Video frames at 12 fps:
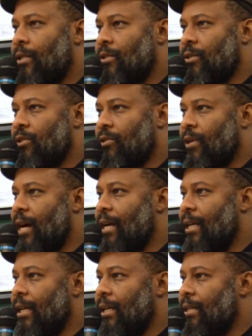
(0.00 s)
to try
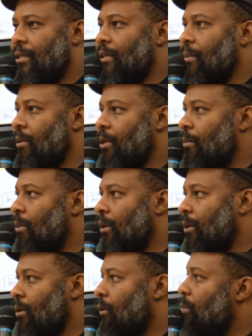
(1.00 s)
to get some of the
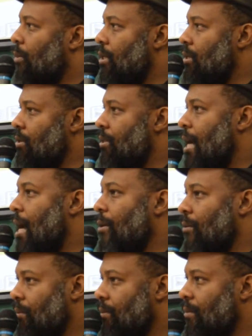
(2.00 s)
political prisoners
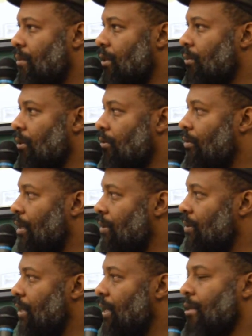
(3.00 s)
out, because we
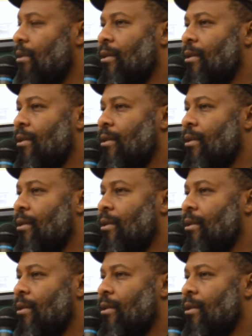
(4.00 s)
felt that,